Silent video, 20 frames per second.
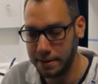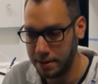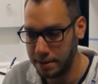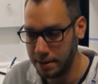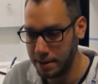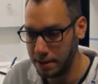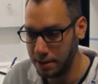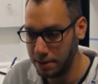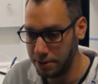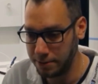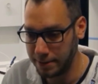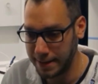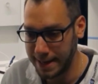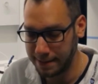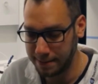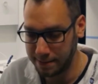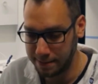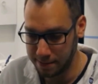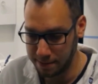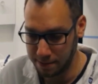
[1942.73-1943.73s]
you
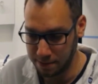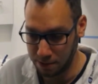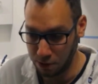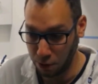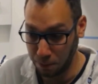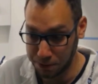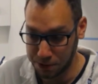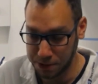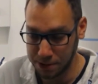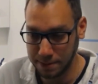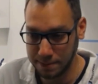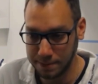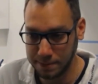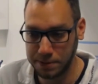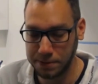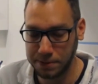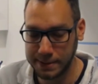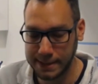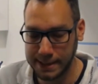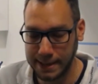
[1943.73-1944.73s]
get an option
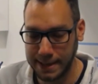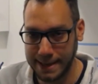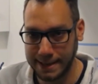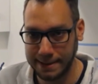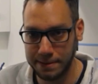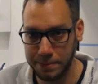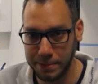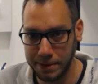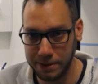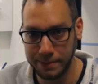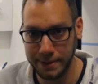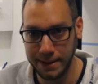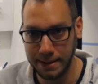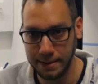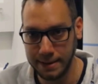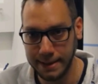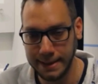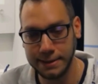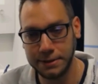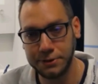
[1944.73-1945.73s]
to select between
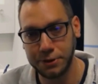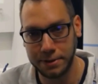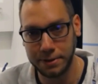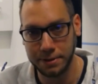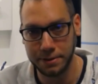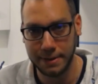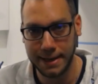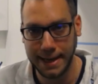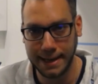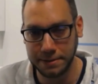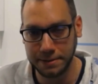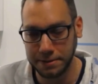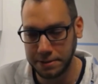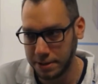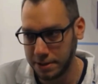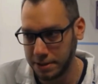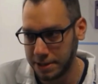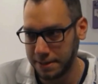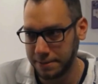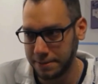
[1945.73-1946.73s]
the internal
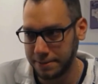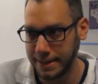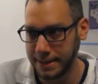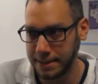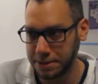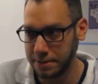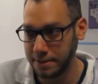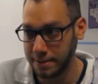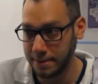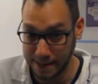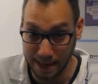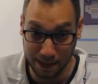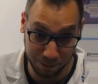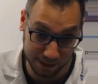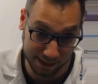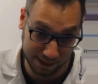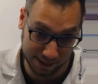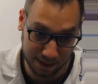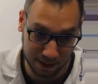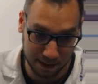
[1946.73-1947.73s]
hydrogen generation that
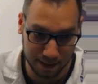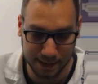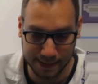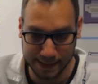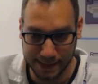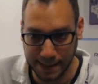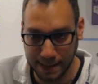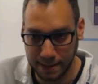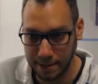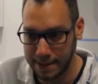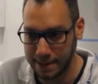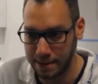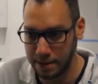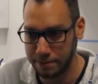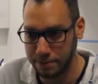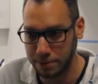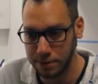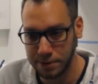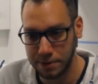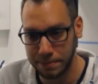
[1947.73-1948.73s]
will start the cell and
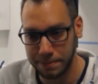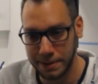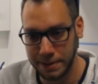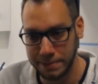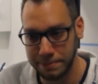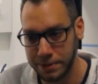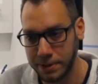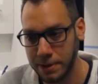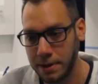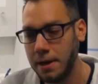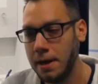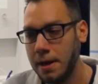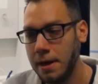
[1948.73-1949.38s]
the water pump,